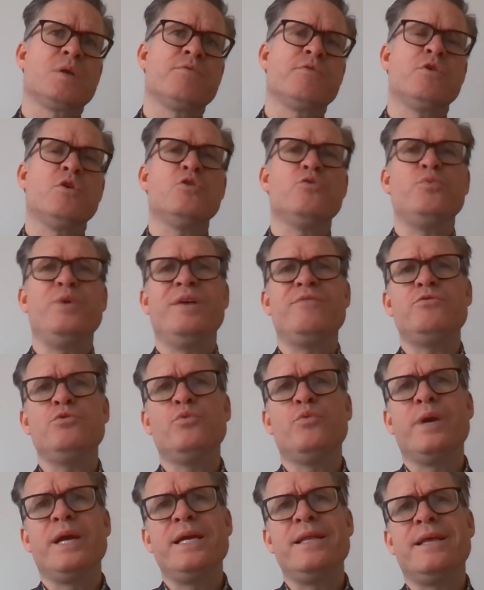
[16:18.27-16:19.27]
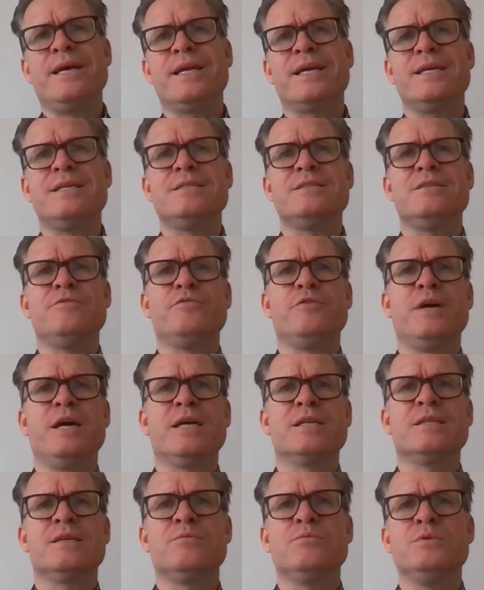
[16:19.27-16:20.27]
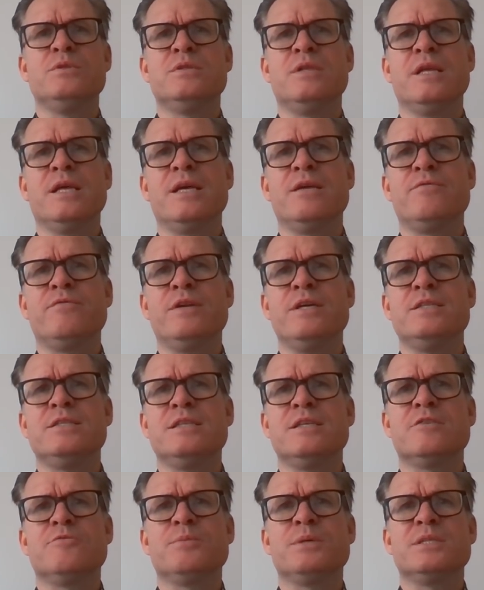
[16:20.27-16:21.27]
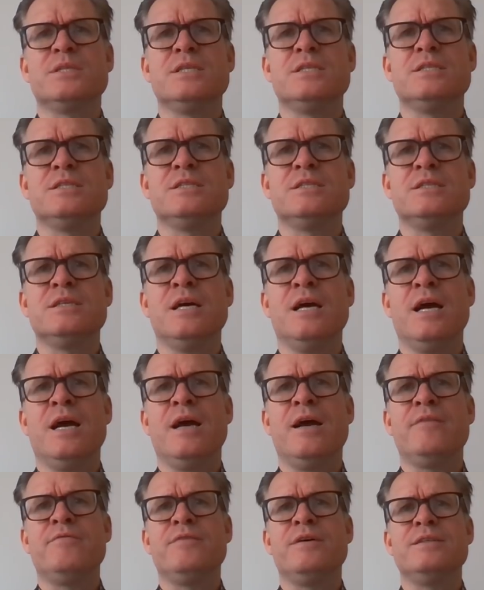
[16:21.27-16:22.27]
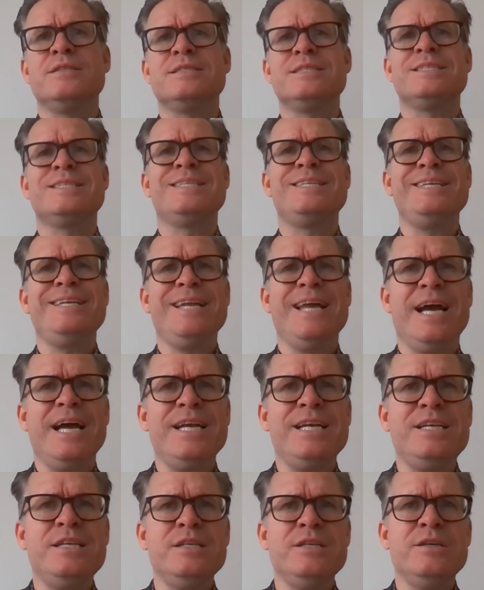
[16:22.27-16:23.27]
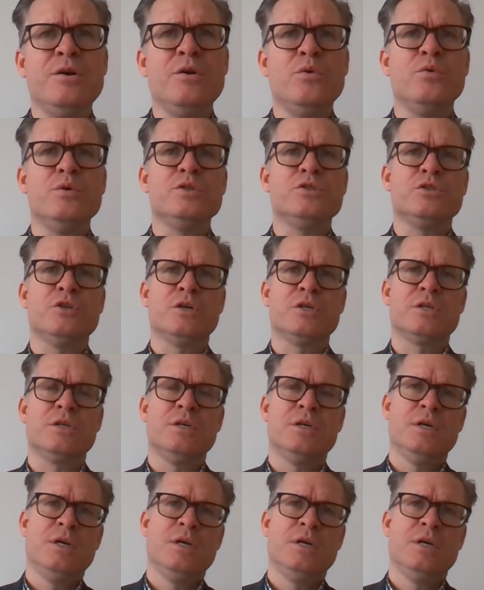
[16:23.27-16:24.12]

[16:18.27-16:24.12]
Of course, we have to weigh that against the fact that we think inflation expectations have slightly overshot